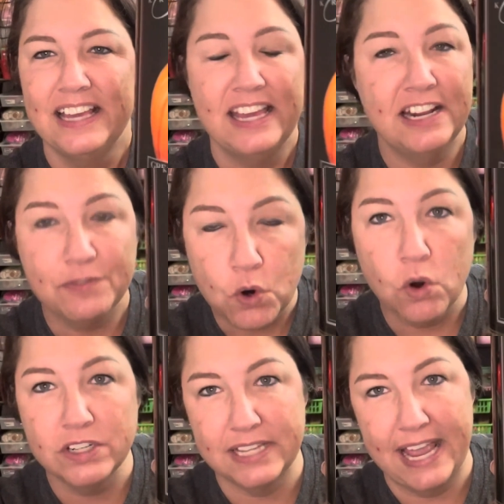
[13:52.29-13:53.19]
And of
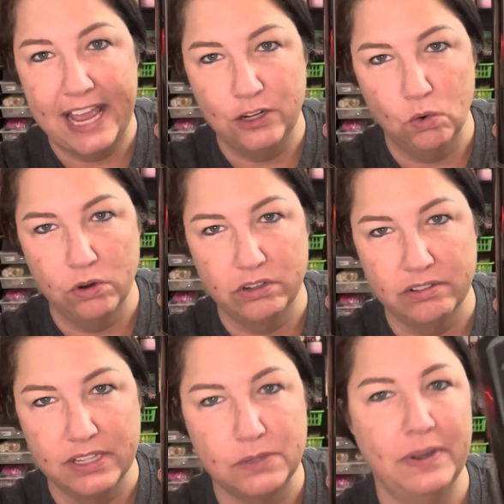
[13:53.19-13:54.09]
course I had to order
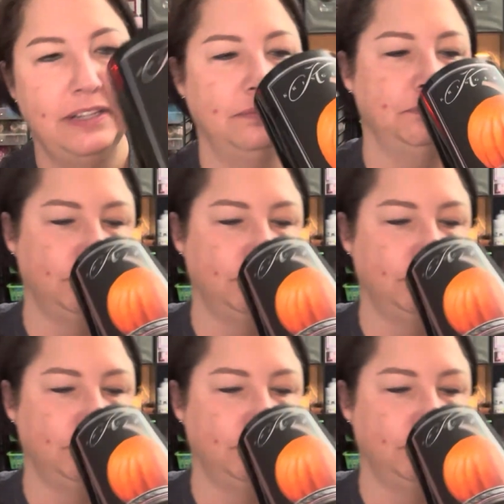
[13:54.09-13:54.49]
this one.